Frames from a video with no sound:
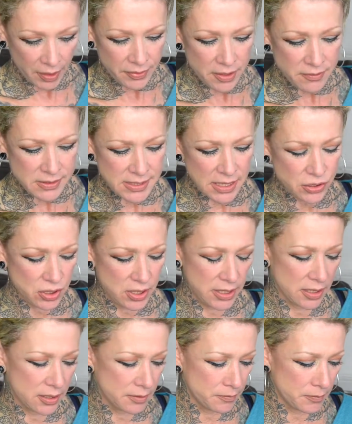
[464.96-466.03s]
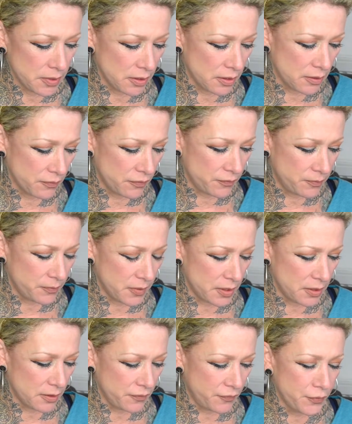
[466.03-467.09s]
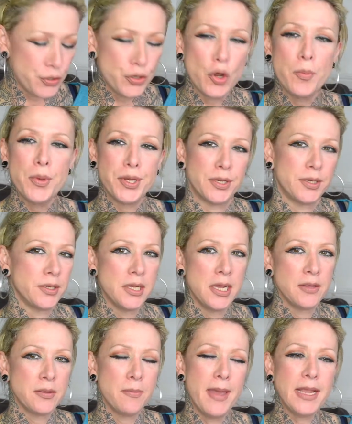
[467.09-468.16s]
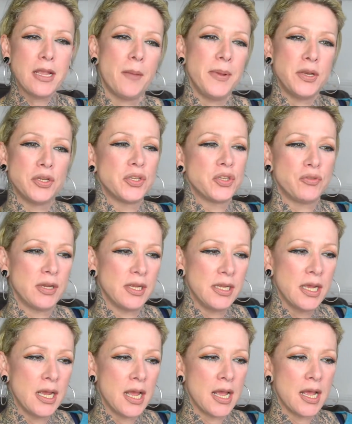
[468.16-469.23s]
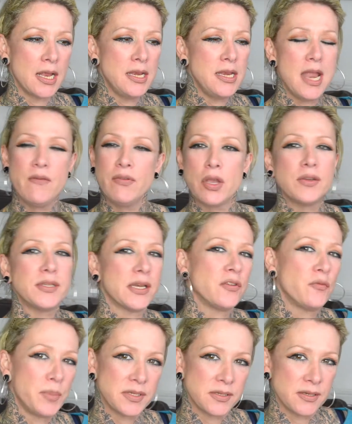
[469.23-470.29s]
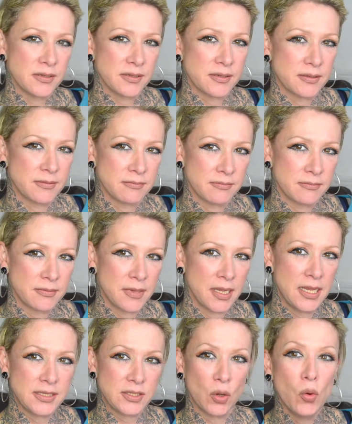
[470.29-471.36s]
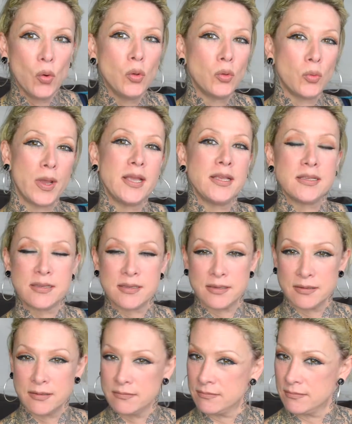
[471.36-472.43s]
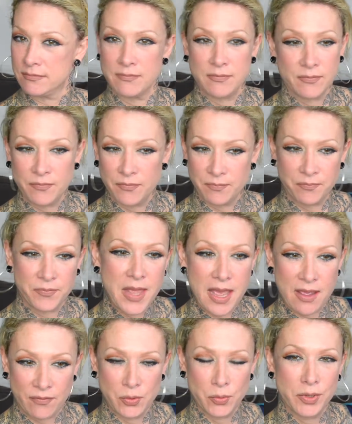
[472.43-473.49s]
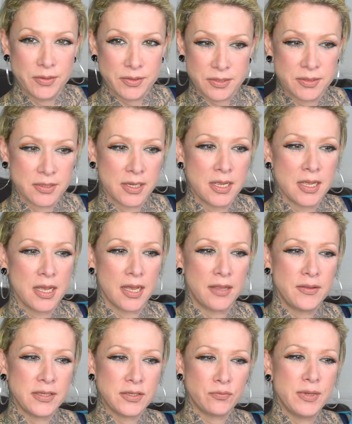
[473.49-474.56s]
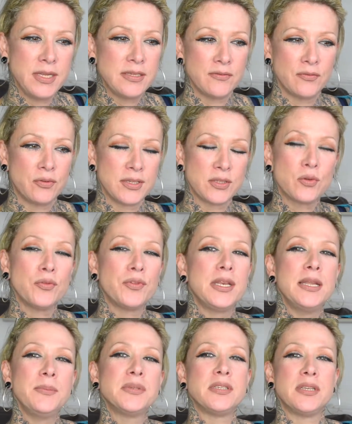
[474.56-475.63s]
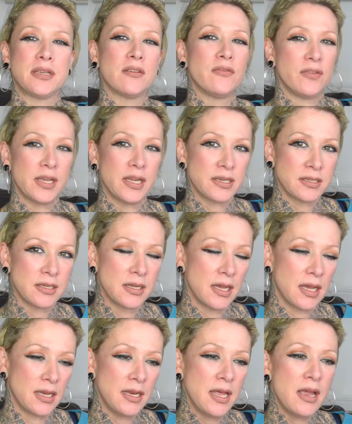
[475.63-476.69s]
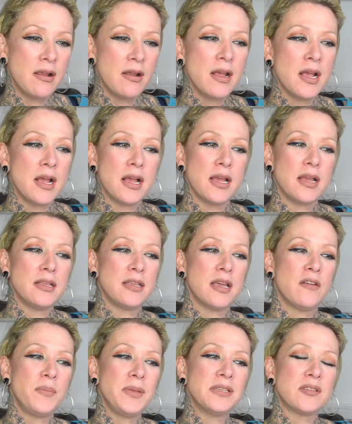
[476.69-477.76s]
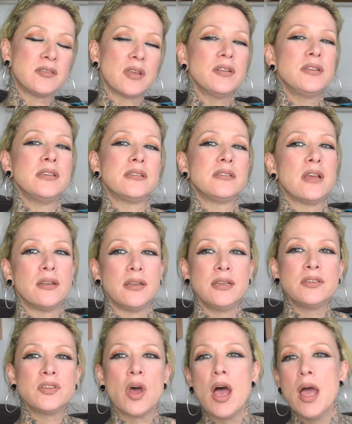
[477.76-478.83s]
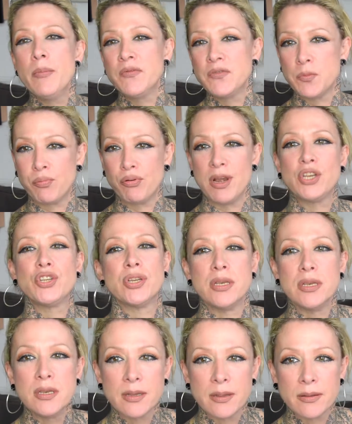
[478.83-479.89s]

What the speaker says: There is actually a phenomena. The makeup industry never goes out of business. It's always affluent. And there's a reason for it. It's called the lipstick effect. And there have been studies done in time of depression,